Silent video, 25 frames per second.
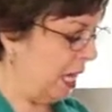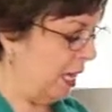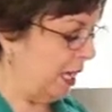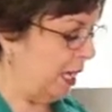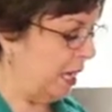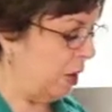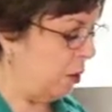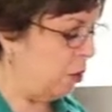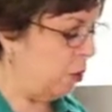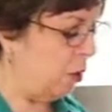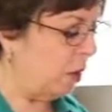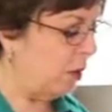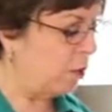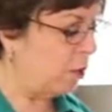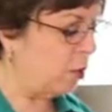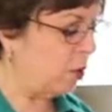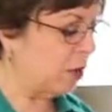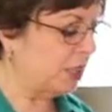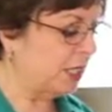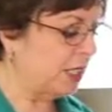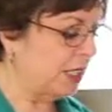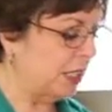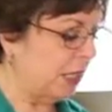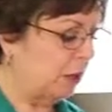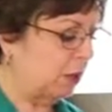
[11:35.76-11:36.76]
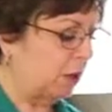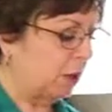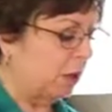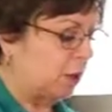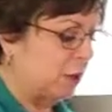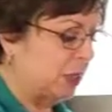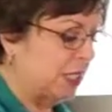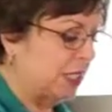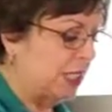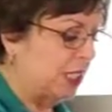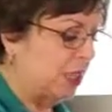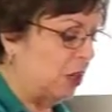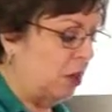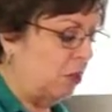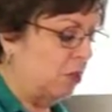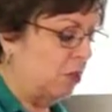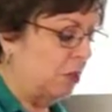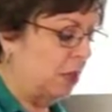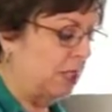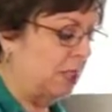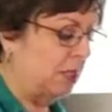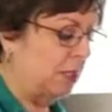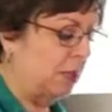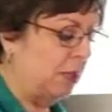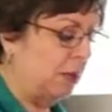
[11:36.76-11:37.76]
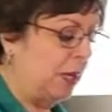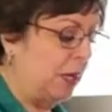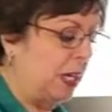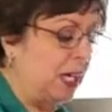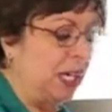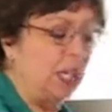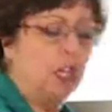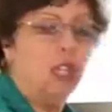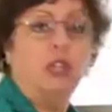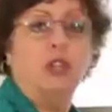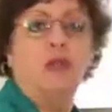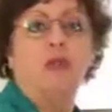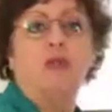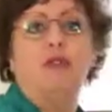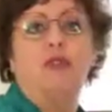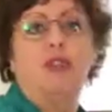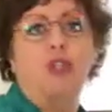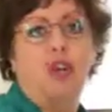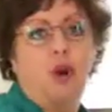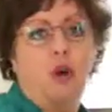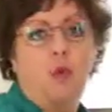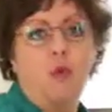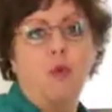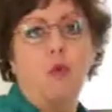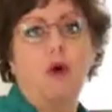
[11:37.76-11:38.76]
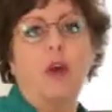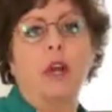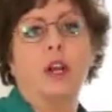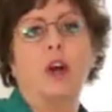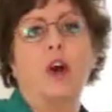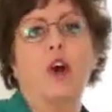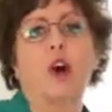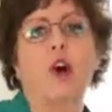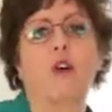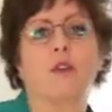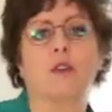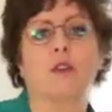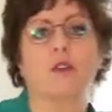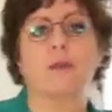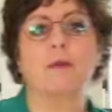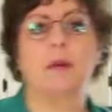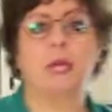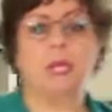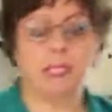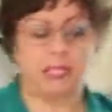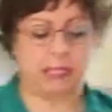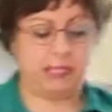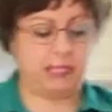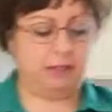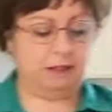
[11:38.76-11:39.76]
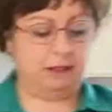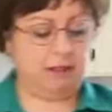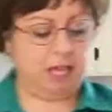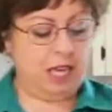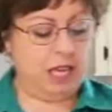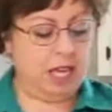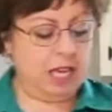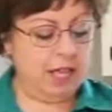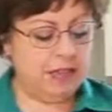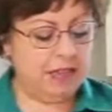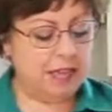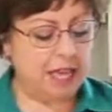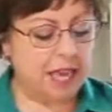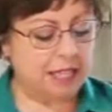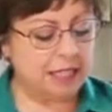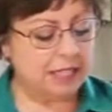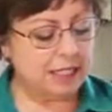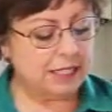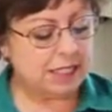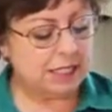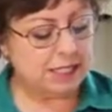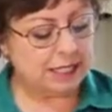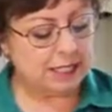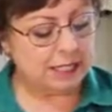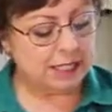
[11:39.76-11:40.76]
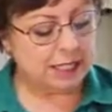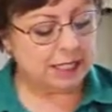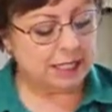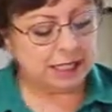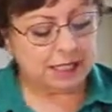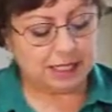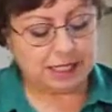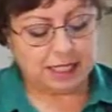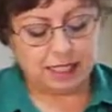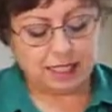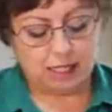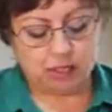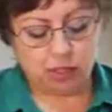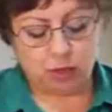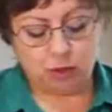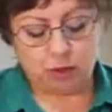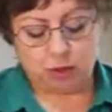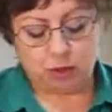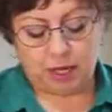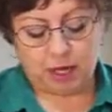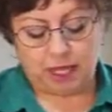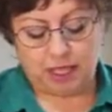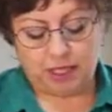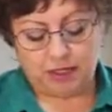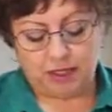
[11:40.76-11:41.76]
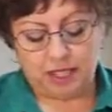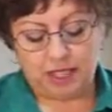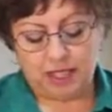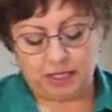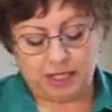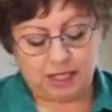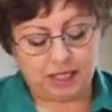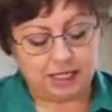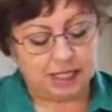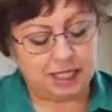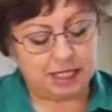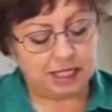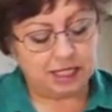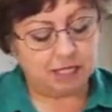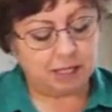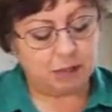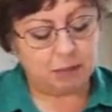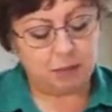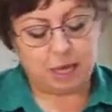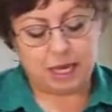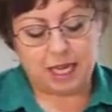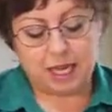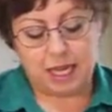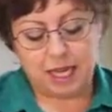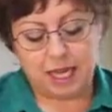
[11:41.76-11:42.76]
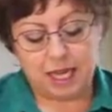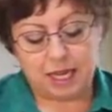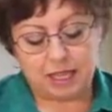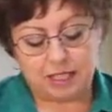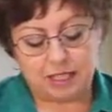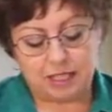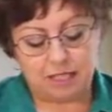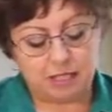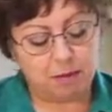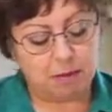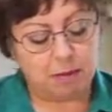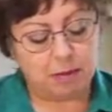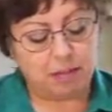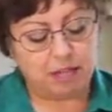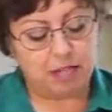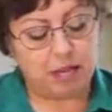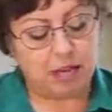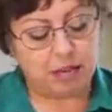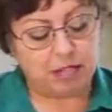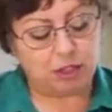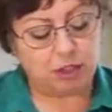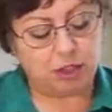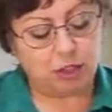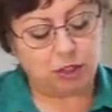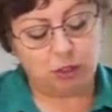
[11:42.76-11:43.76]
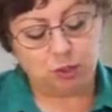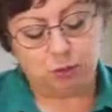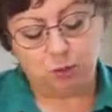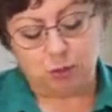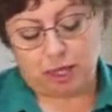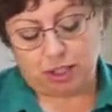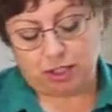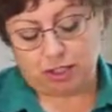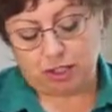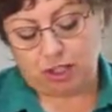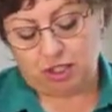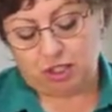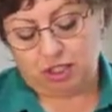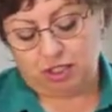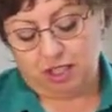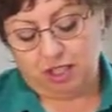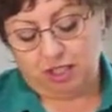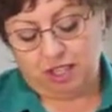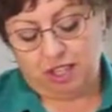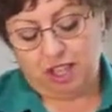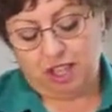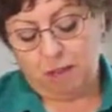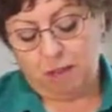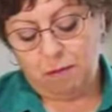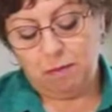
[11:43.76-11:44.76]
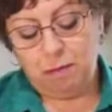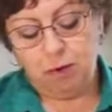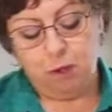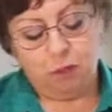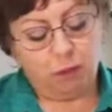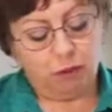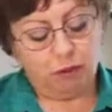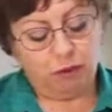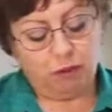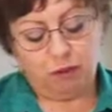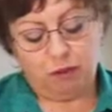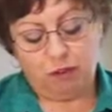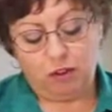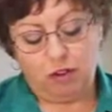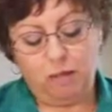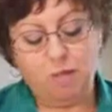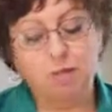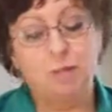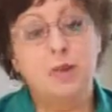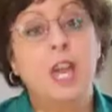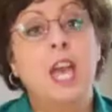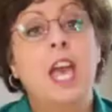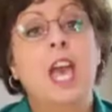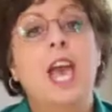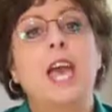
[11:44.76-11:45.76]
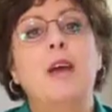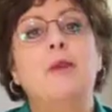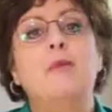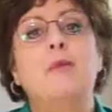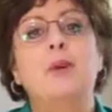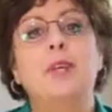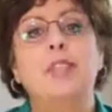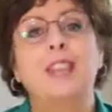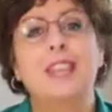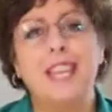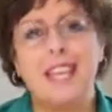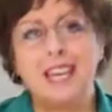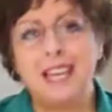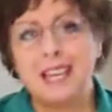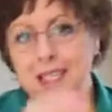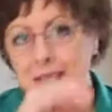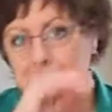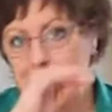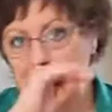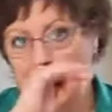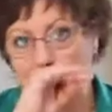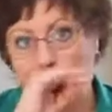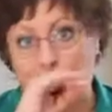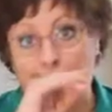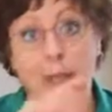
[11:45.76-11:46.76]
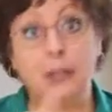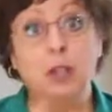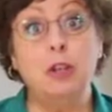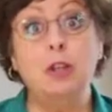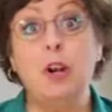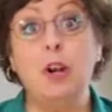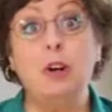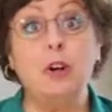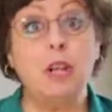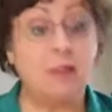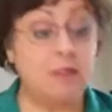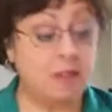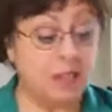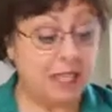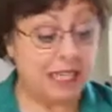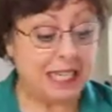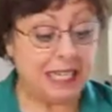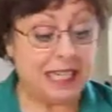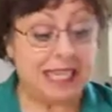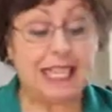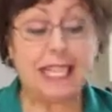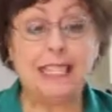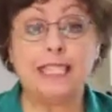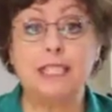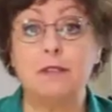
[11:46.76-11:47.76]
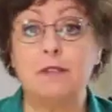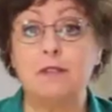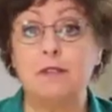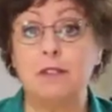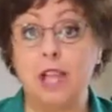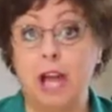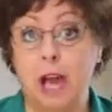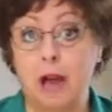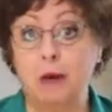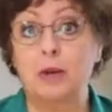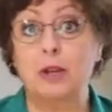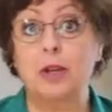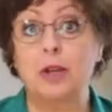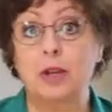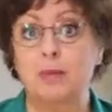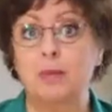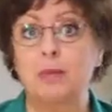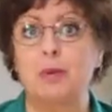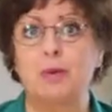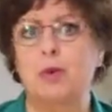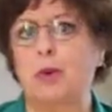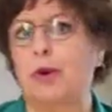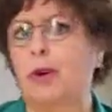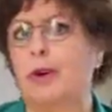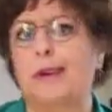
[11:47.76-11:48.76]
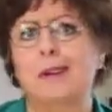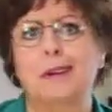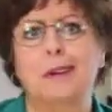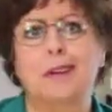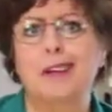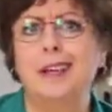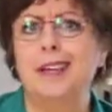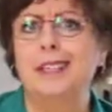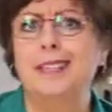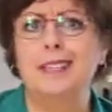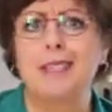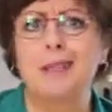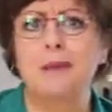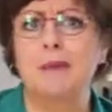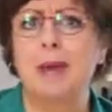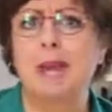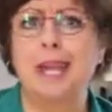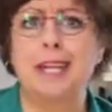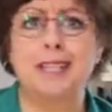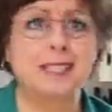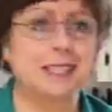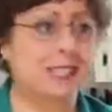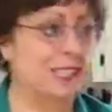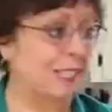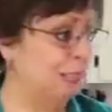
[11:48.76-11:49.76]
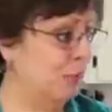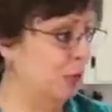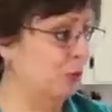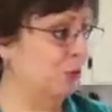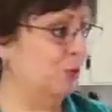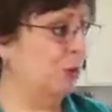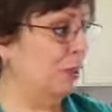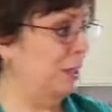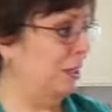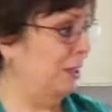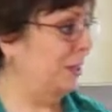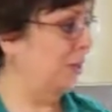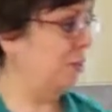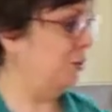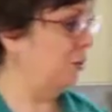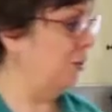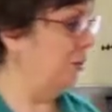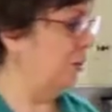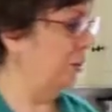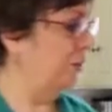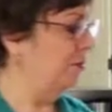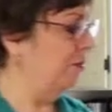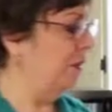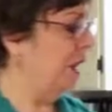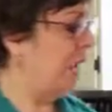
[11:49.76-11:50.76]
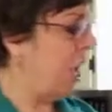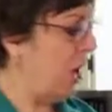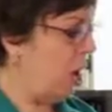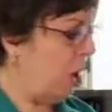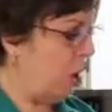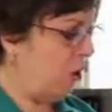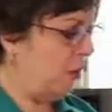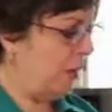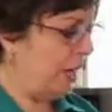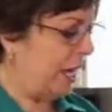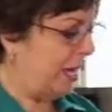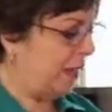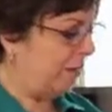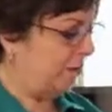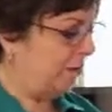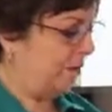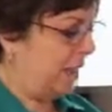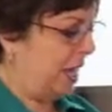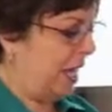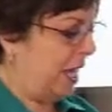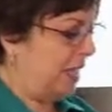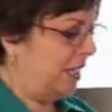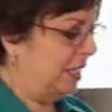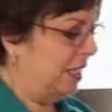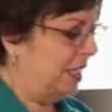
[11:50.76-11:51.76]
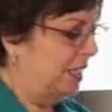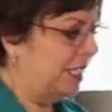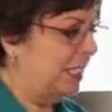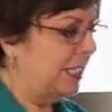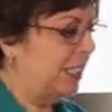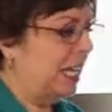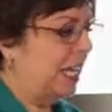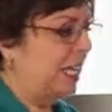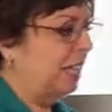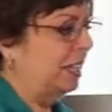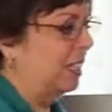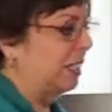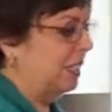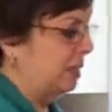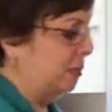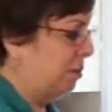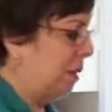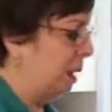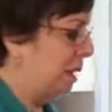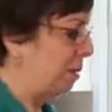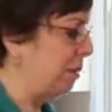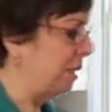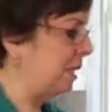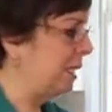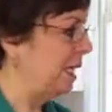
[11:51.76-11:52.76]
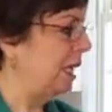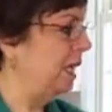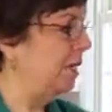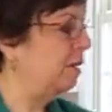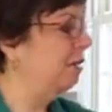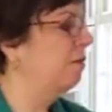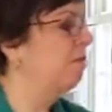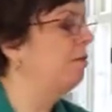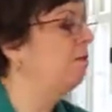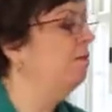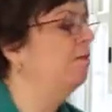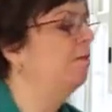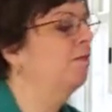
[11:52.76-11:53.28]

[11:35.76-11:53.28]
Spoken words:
now one more secret with scone recipe: you don't want to over mix it. That consistency is great. It sticks to my hands, but not too much. Beautiful. And with this, you don't even need to flour your board. It's amazing. It's really cool. Okay, let's take this baby down.